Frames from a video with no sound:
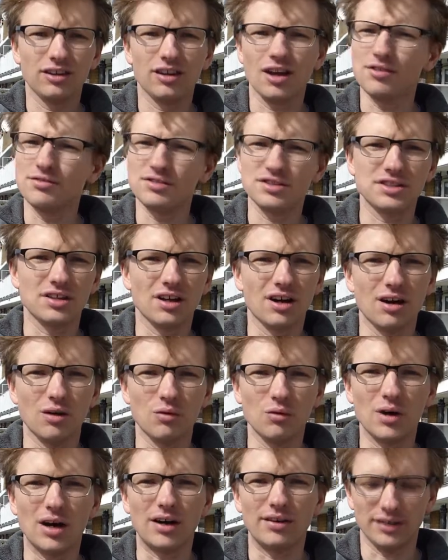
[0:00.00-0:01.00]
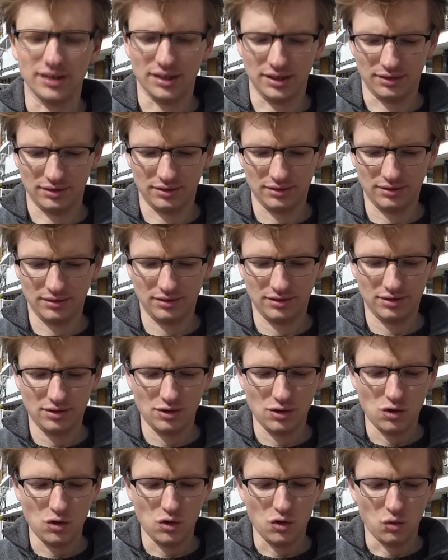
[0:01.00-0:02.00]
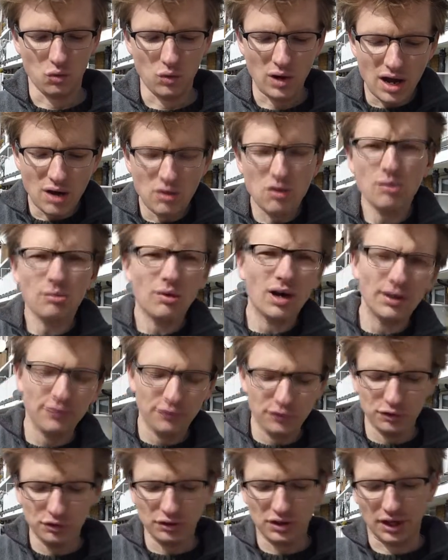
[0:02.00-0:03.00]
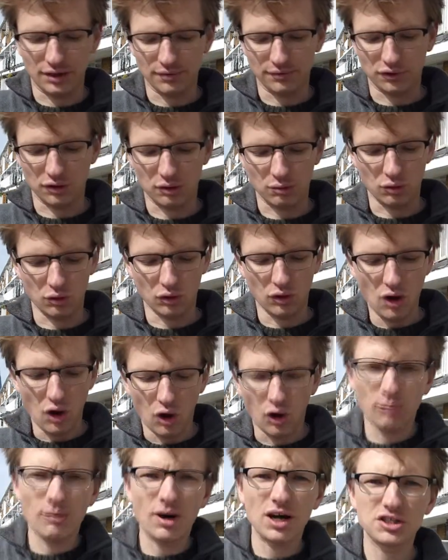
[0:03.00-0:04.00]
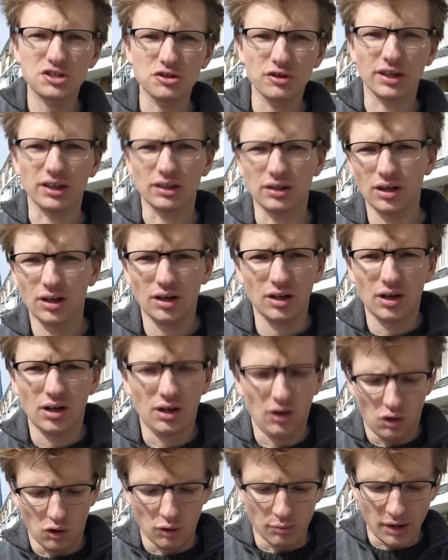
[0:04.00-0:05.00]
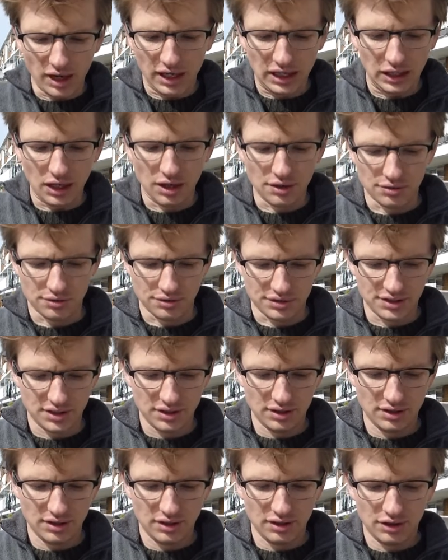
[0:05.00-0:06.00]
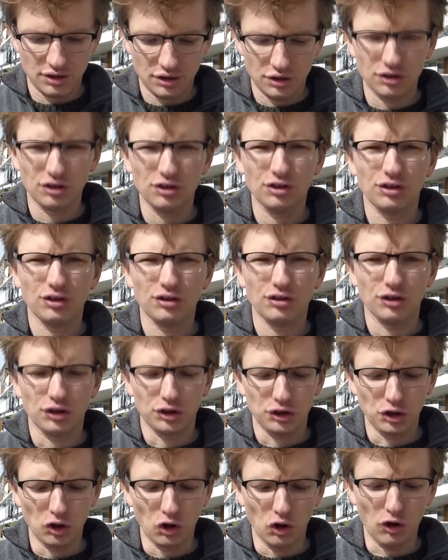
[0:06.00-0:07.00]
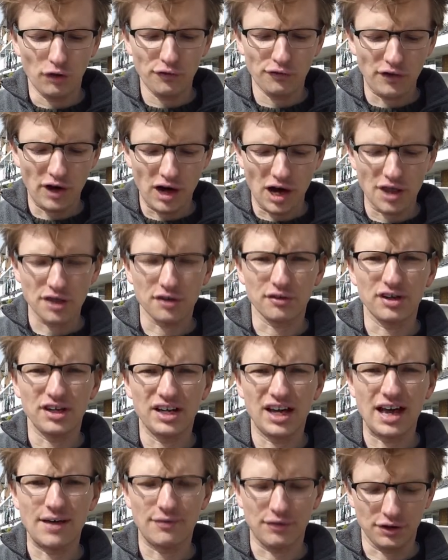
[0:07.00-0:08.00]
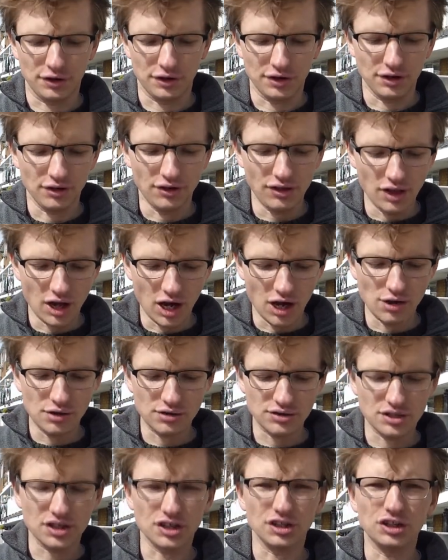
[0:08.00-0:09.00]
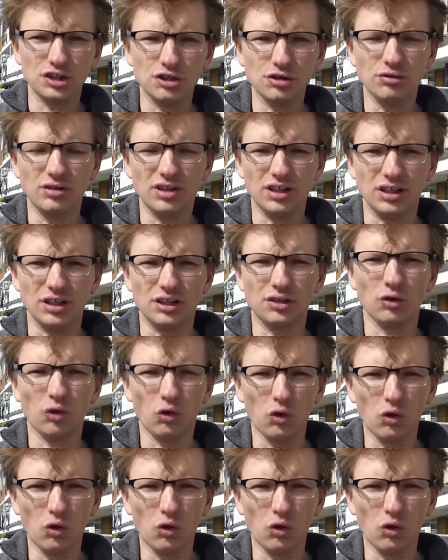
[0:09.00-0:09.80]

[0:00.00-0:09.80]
Don't start worrying. Where will my food come from, or, or my drink, or my clothes? Your Father in heaven knows that you need